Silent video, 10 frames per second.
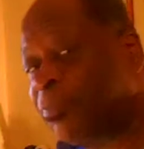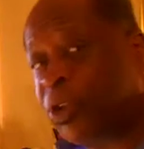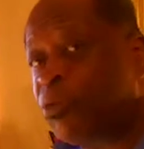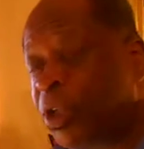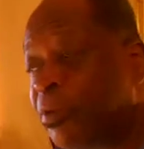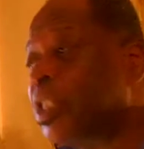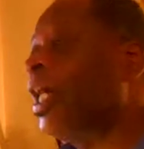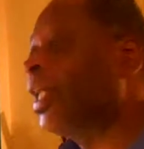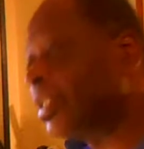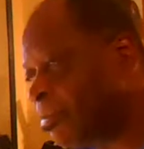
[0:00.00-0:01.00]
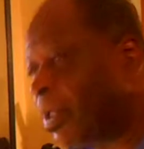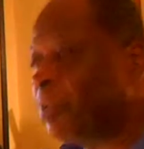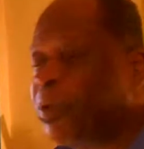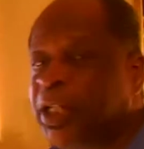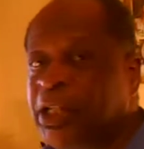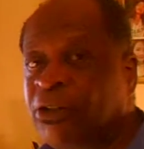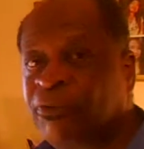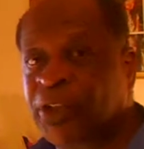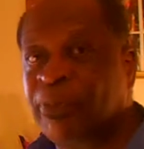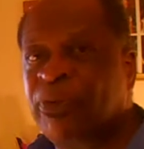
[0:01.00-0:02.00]
up to your arrearage and get somebody to pay that
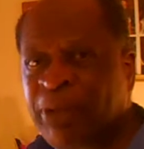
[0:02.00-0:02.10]
note for them,